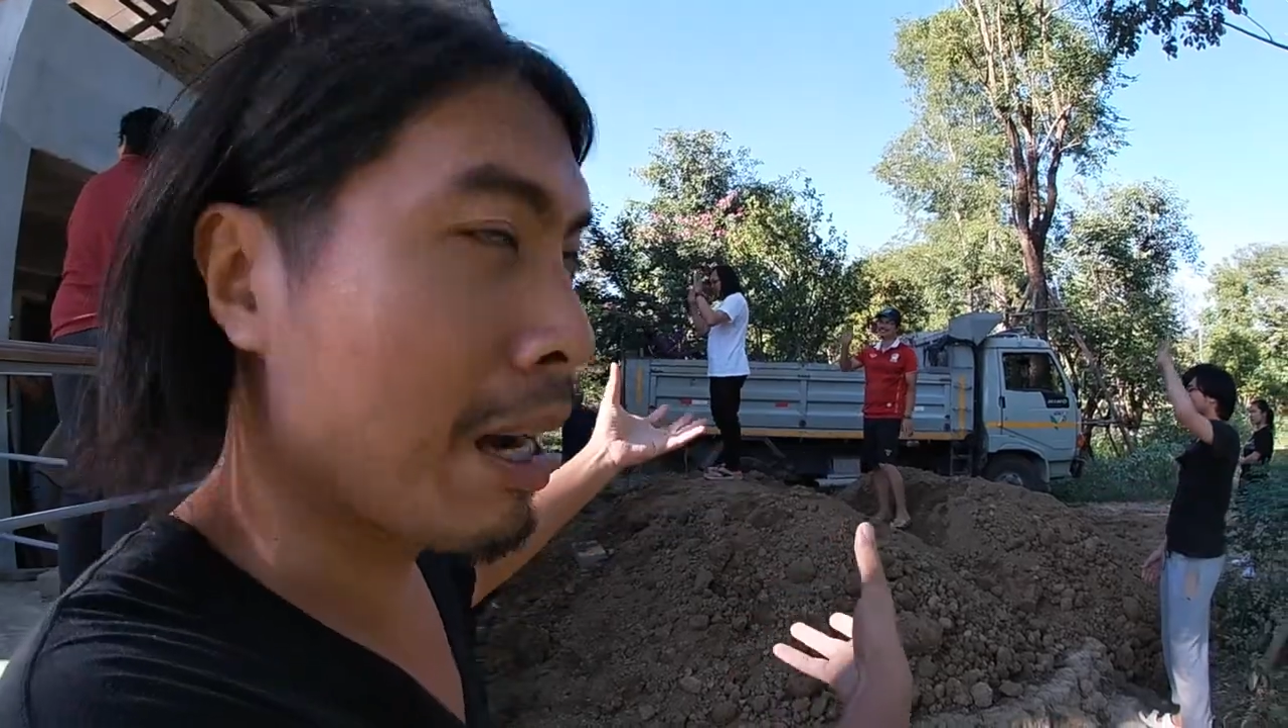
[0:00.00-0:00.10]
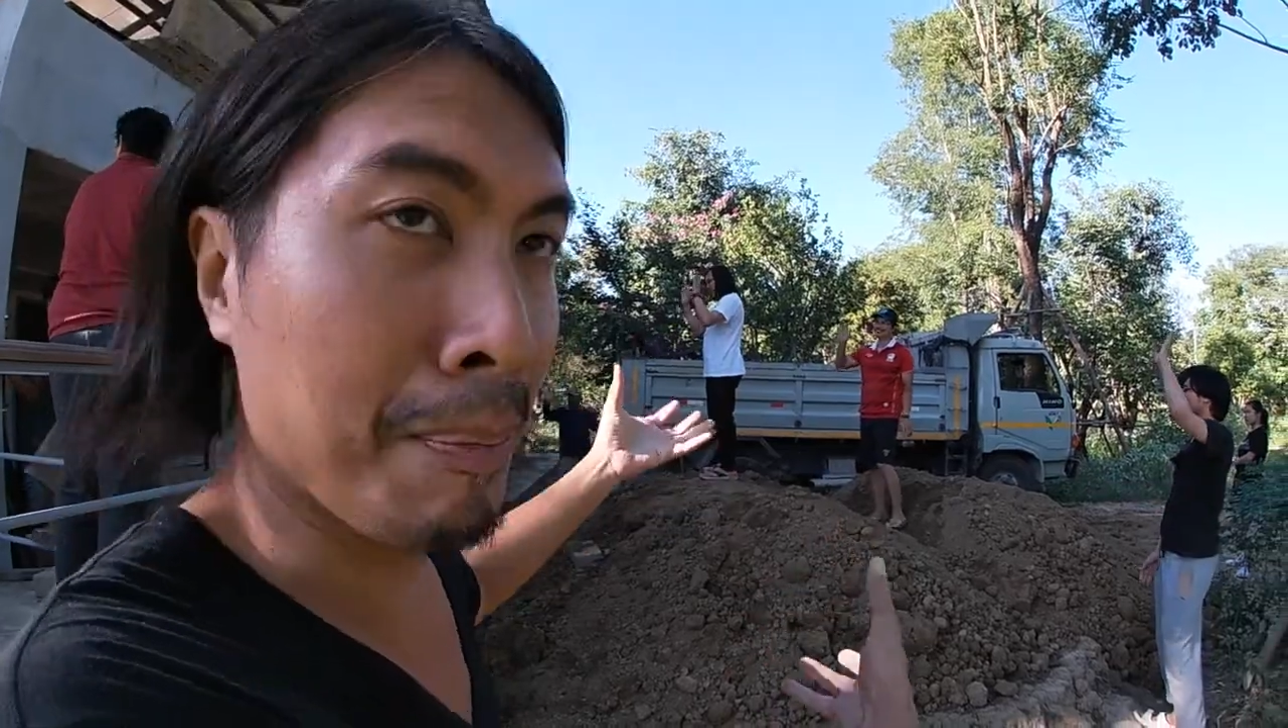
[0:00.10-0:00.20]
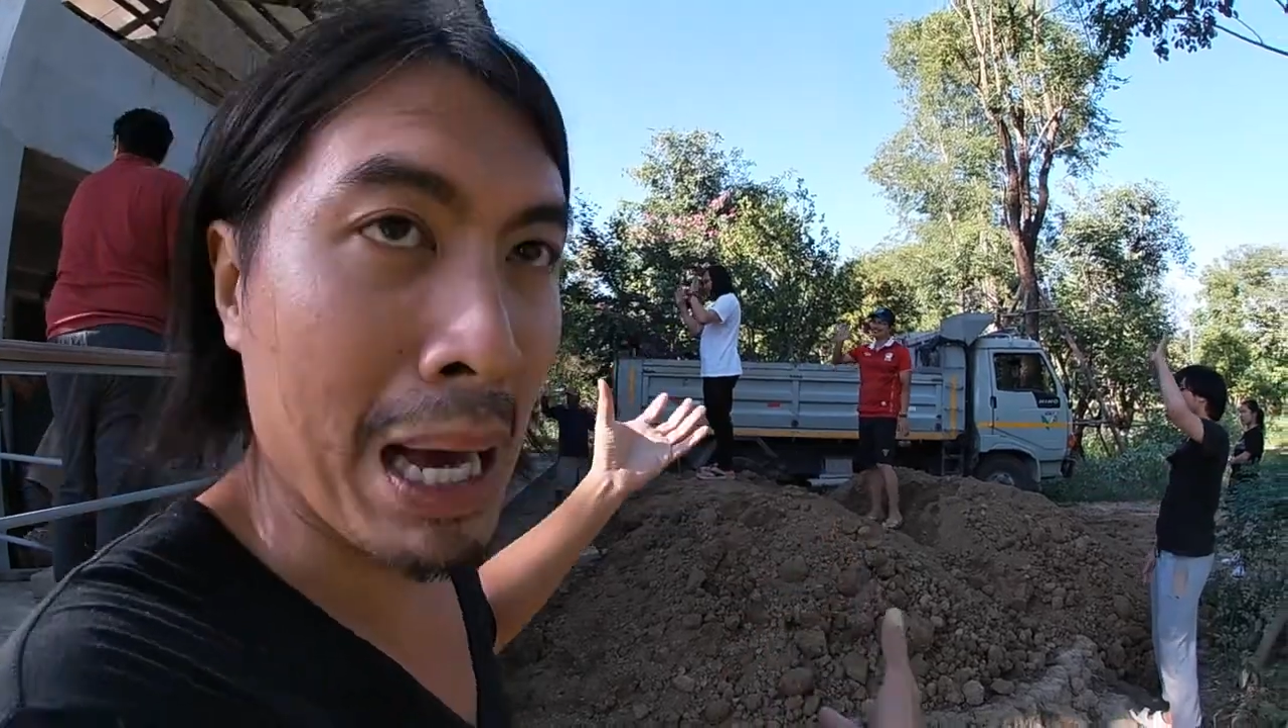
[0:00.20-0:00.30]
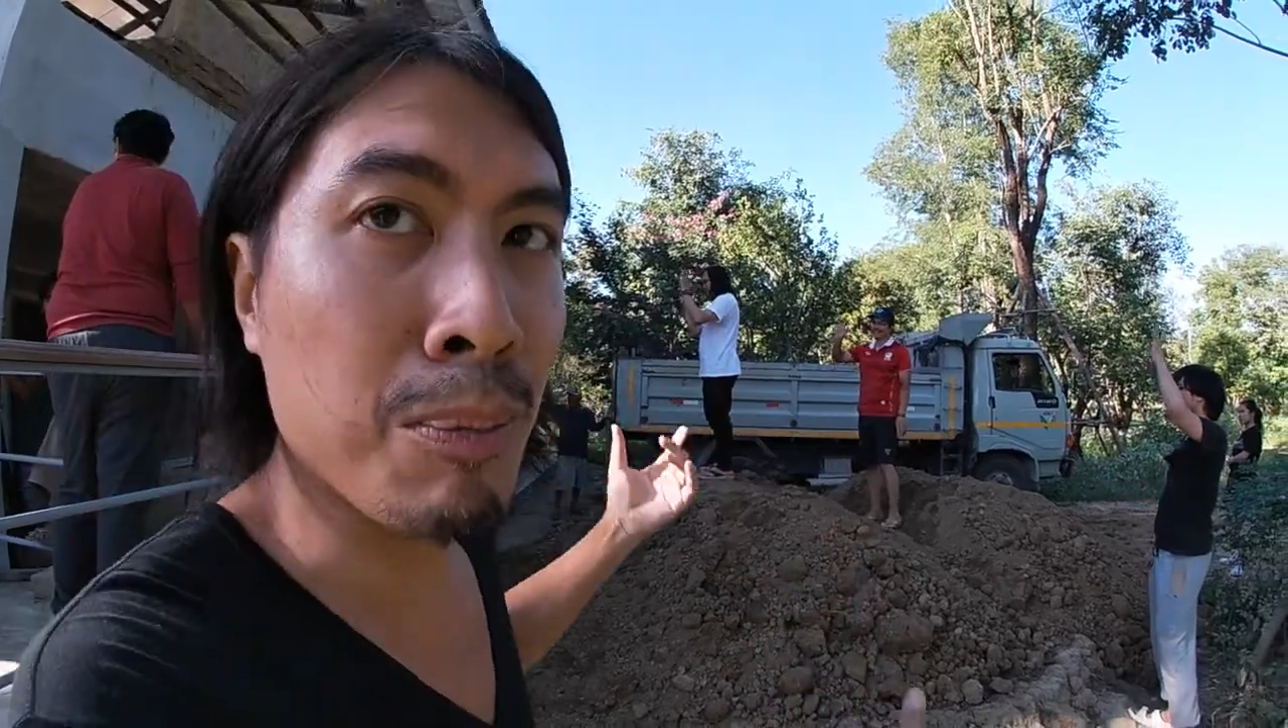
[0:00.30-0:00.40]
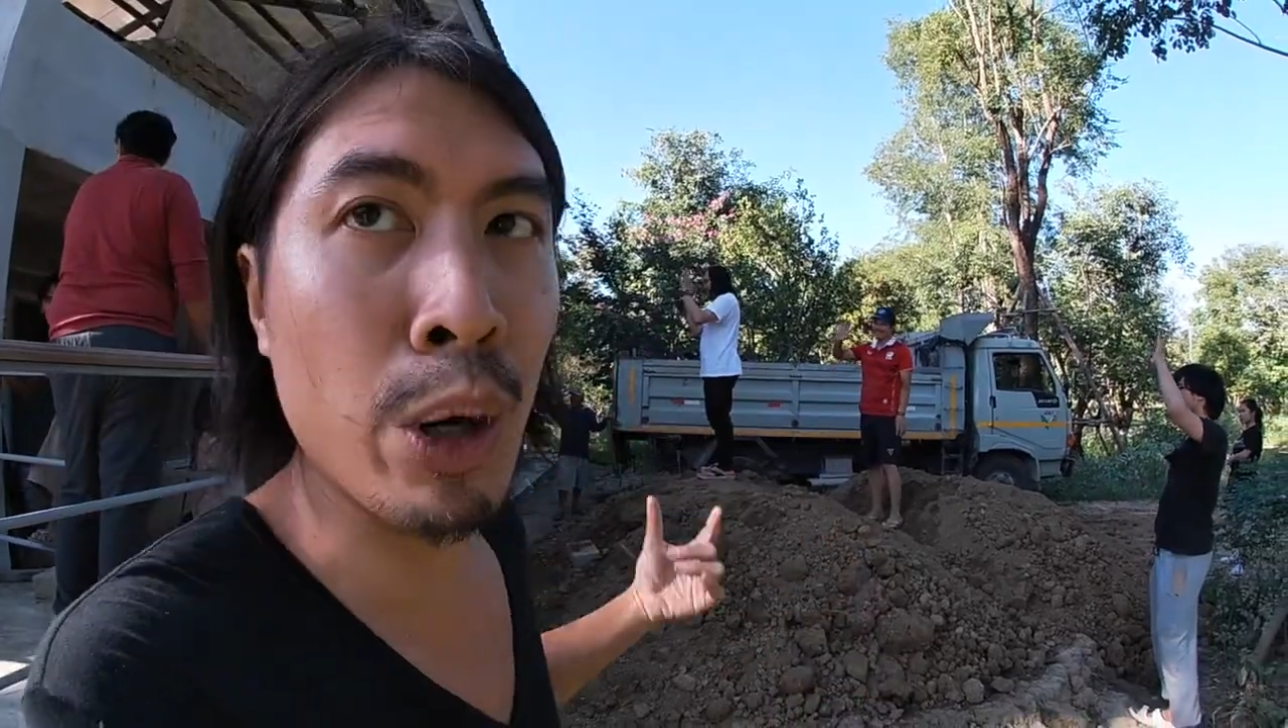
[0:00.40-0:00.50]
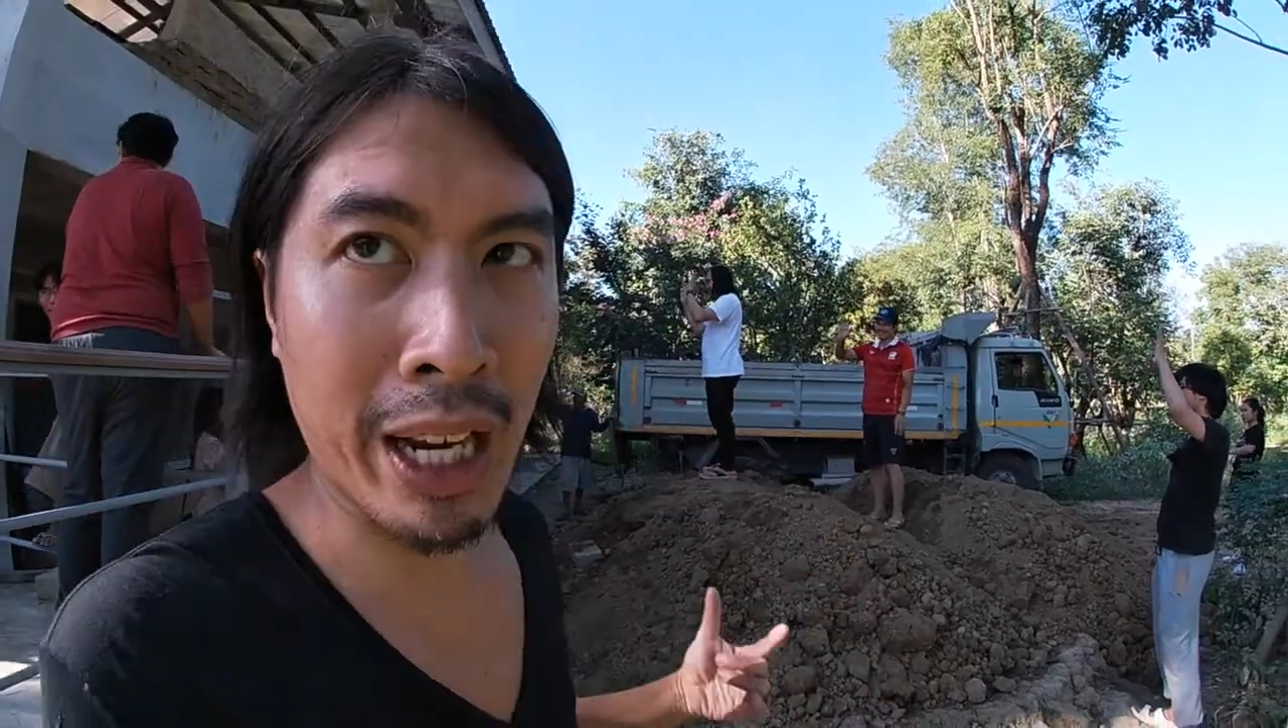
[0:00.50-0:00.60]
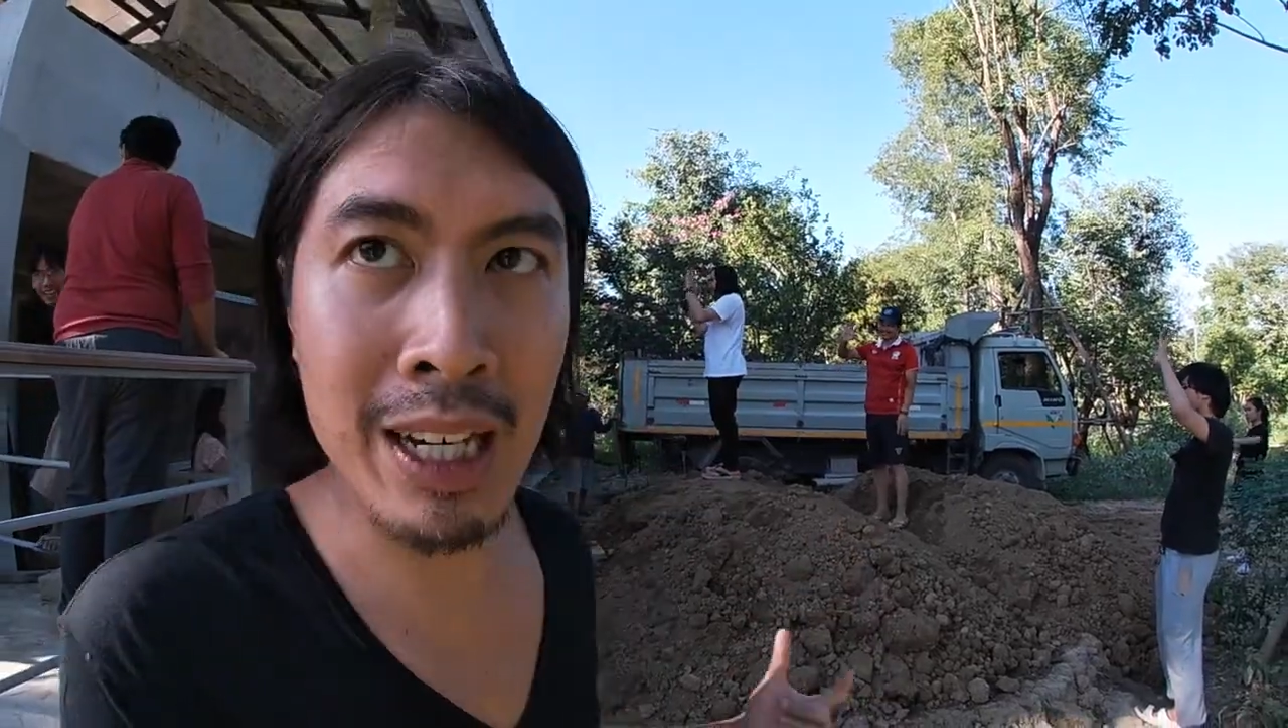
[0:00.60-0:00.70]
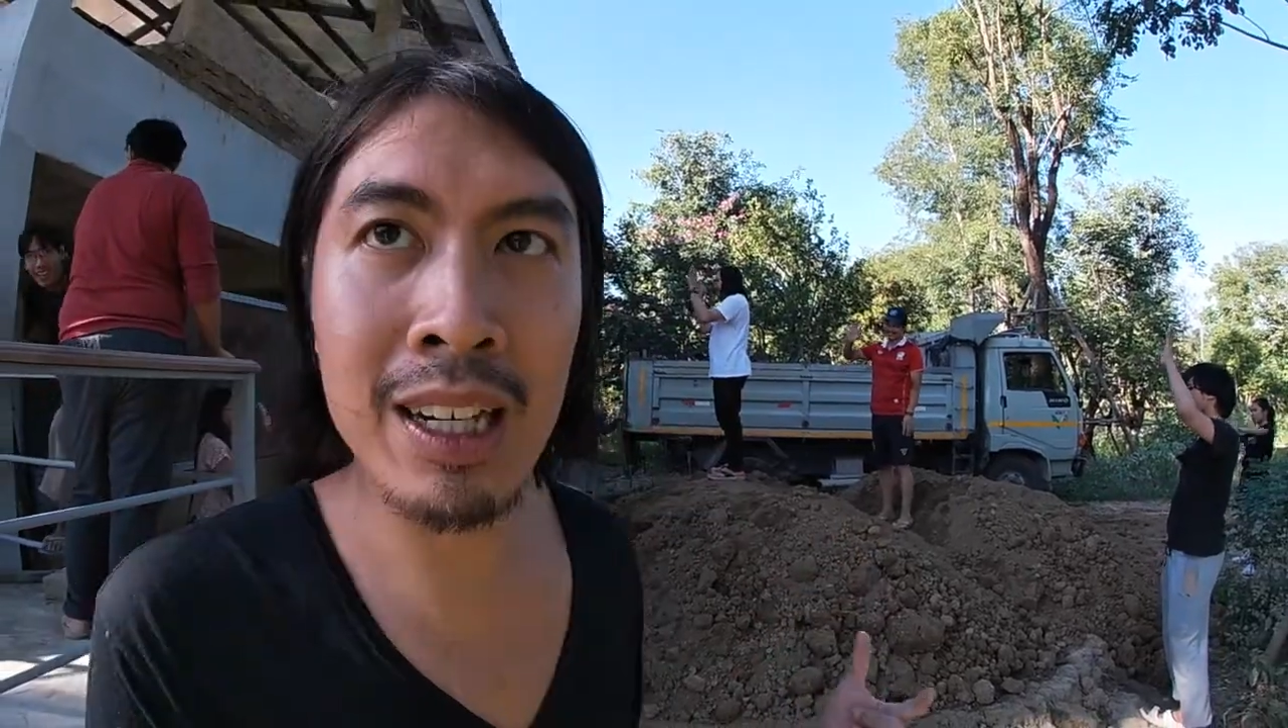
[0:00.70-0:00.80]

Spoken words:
mud brick.